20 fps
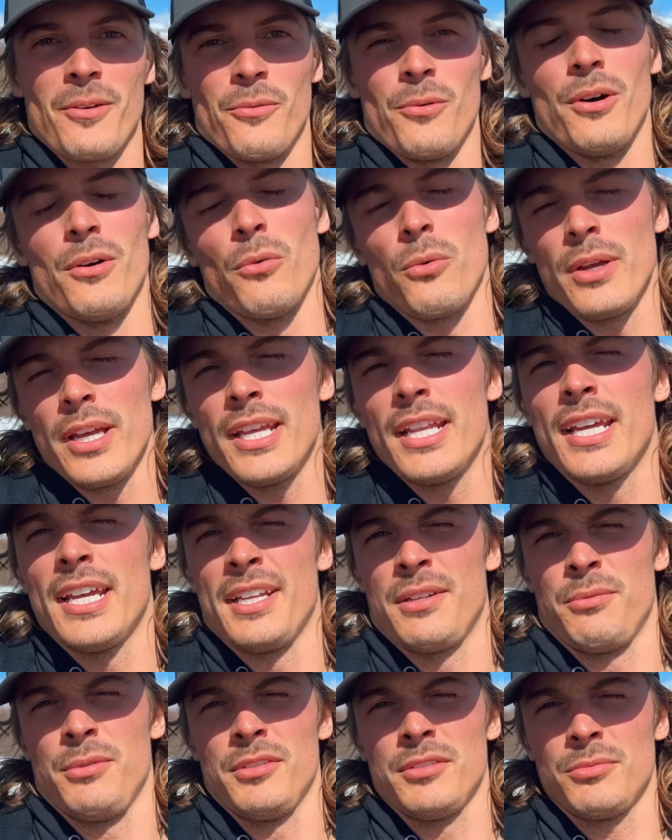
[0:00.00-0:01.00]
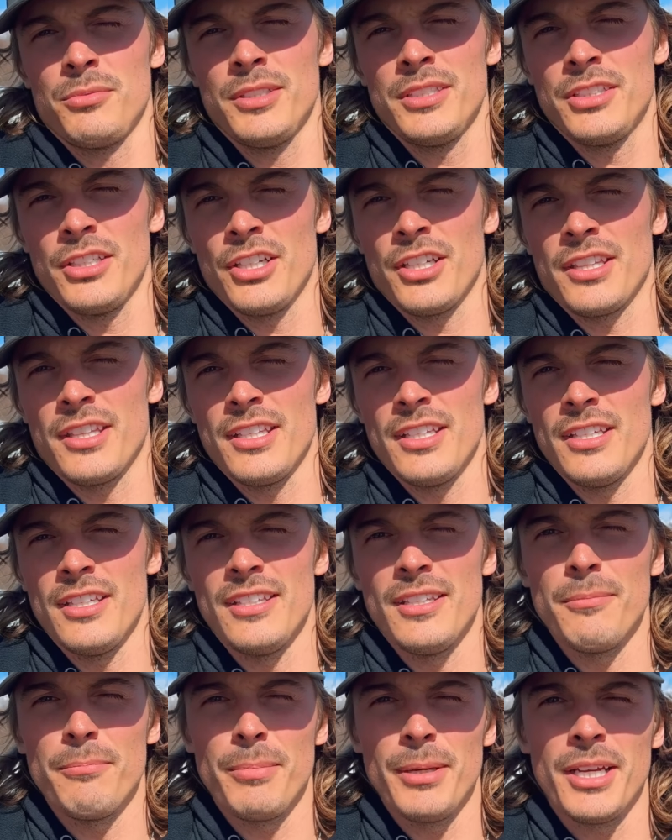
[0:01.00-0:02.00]
What we did was we took the,
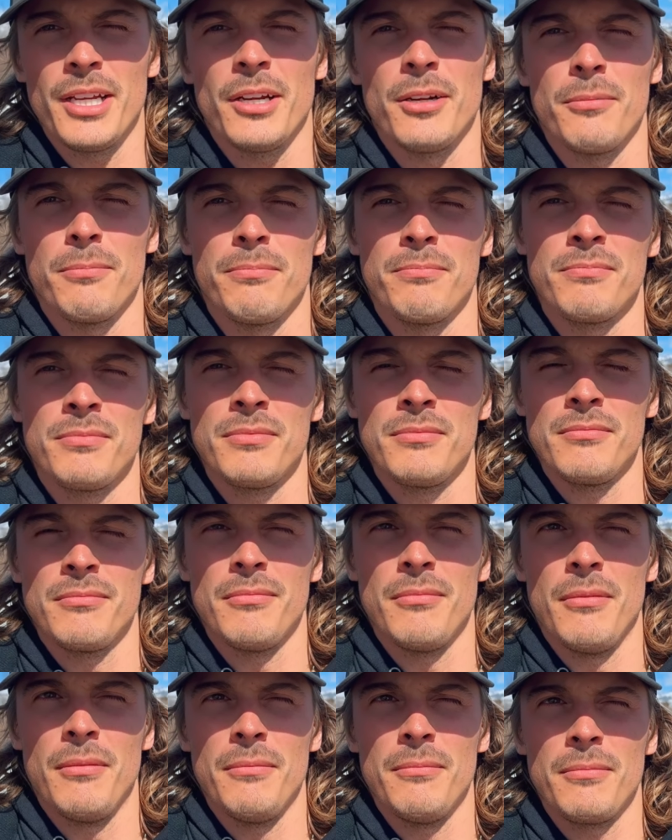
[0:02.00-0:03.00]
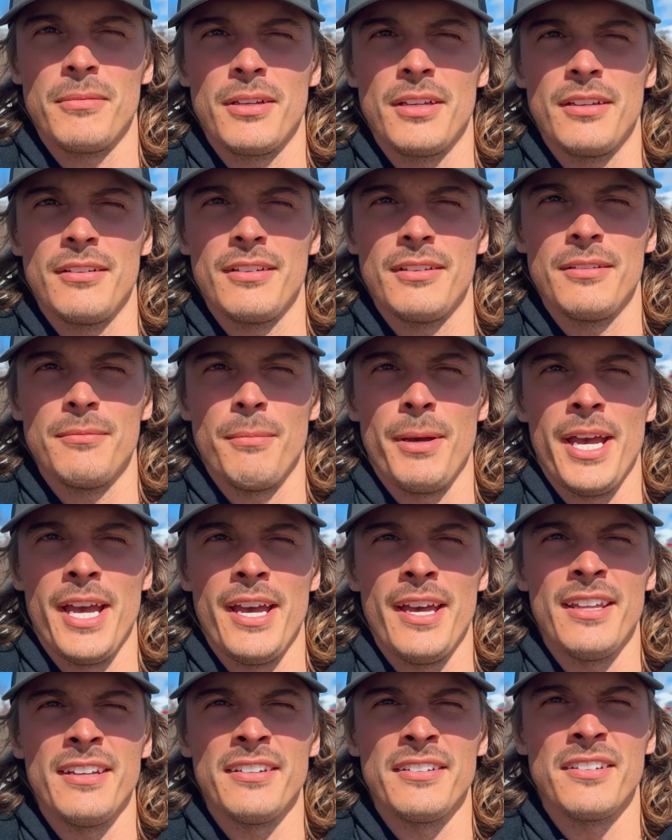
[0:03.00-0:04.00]
the bigger
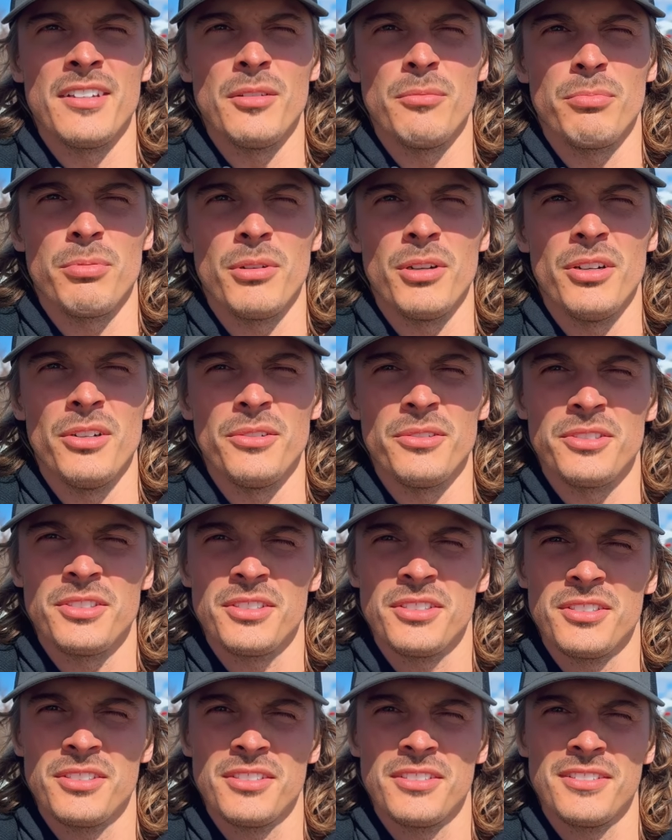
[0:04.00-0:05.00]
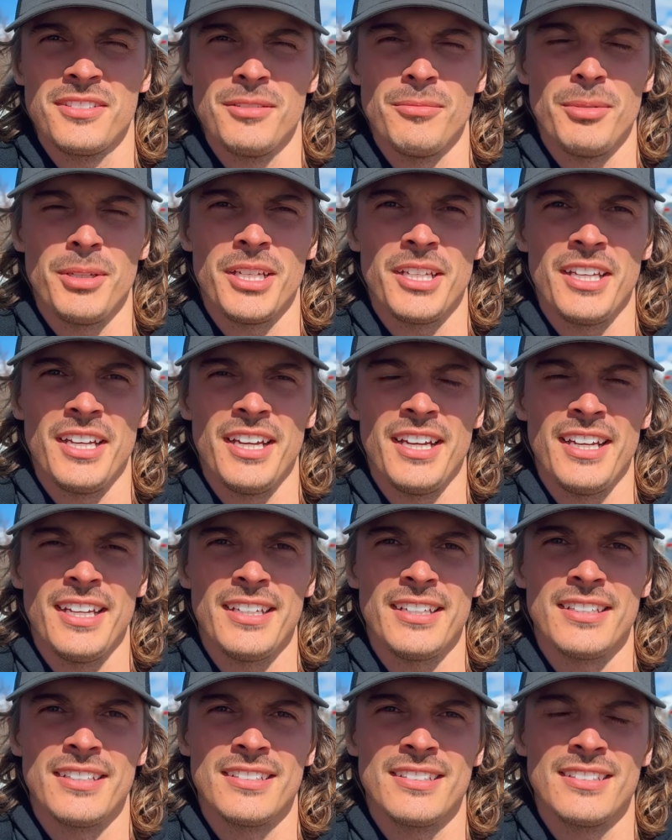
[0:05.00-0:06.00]
man approach. Big guy.
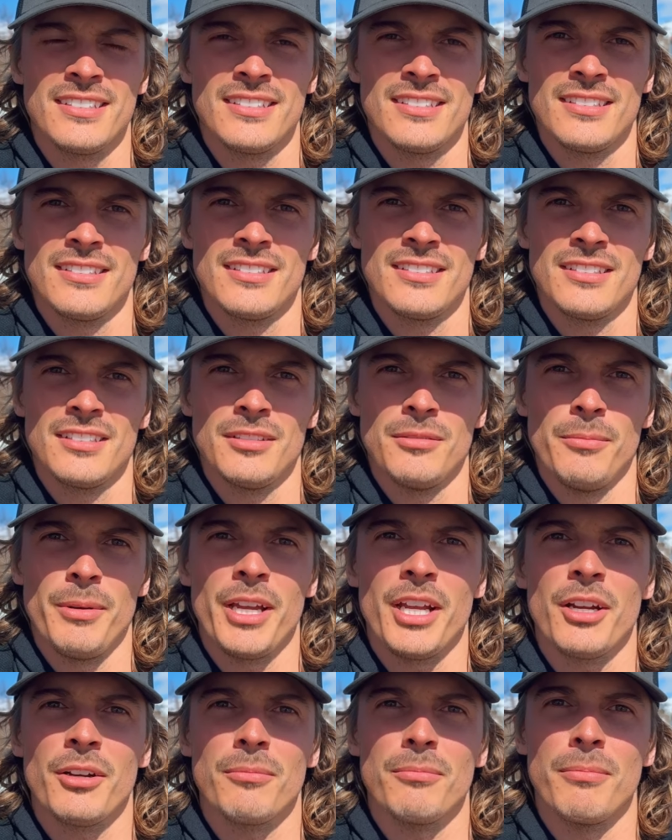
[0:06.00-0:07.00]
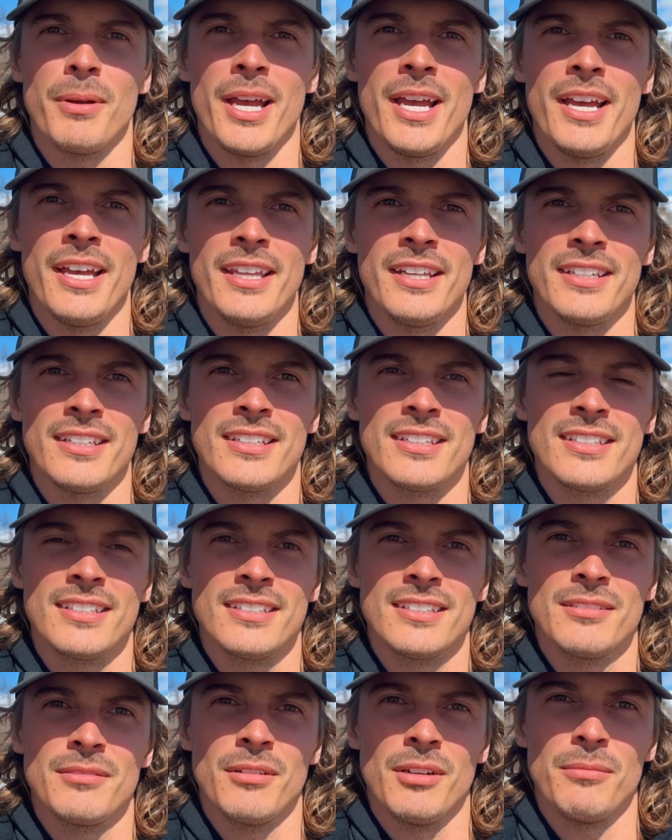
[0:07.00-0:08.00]
Bigger man. We
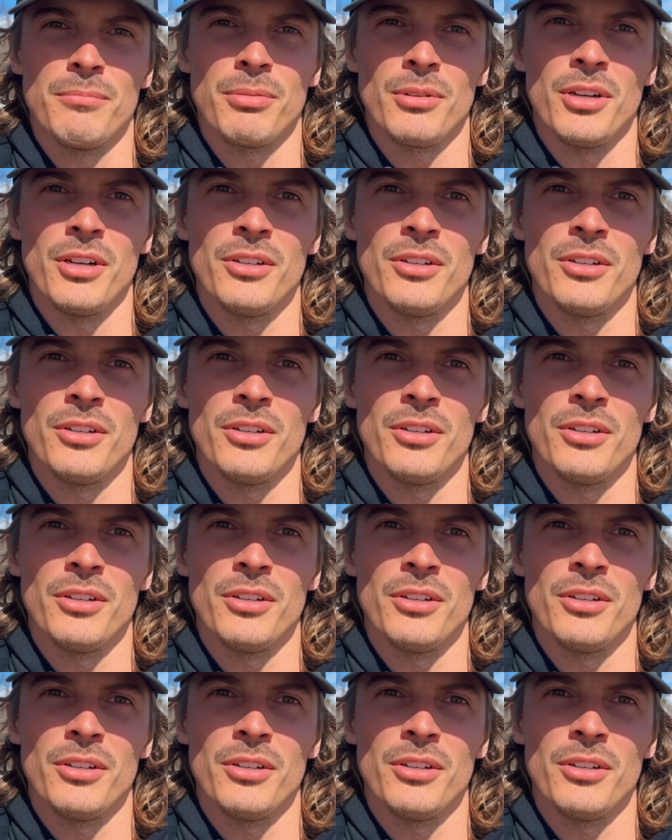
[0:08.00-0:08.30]
didn't want approach.